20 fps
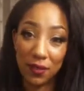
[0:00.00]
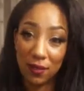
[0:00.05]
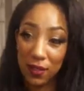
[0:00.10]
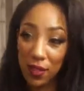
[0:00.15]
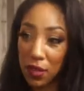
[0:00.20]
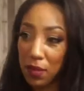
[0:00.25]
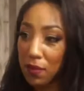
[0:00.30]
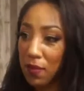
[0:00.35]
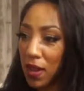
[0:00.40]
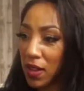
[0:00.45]

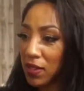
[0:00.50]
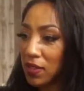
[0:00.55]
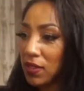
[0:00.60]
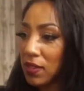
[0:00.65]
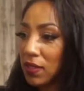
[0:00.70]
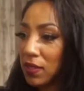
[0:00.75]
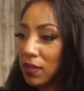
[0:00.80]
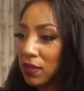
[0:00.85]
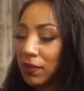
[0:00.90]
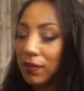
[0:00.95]
you
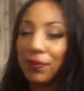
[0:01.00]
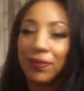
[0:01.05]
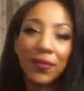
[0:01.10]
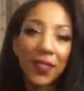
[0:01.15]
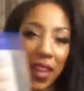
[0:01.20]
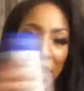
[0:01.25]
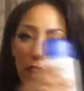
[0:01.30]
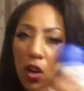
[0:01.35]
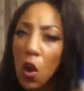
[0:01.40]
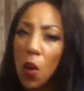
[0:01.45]
must.
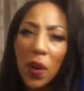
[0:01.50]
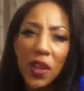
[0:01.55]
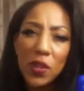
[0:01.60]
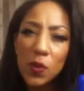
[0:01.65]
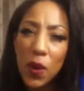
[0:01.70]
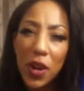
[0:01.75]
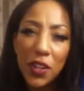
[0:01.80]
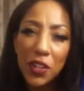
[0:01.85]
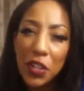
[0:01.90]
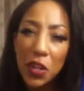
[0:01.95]
And
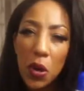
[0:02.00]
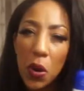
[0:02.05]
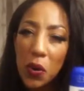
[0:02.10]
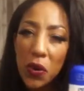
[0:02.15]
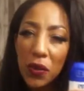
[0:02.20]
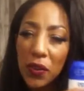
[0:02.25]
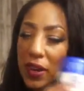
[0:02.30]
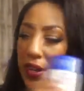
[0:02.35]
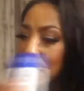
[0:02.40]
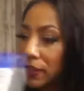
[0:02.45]
always wear
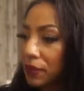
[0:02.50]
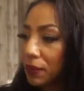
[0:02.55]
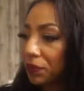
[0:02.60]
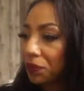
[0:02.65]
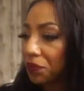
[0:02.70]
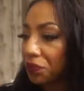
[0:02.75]
deodorant.